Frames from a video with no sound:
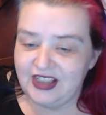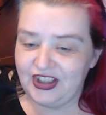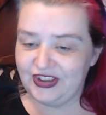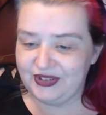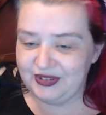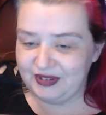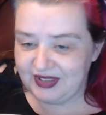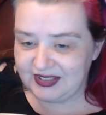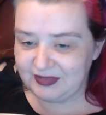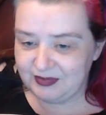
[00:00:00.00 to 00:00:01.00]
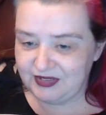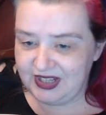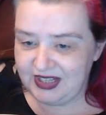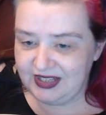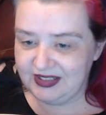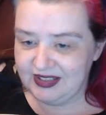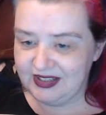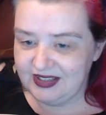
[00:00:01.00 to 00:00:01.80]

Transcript: Cool, that's Marina.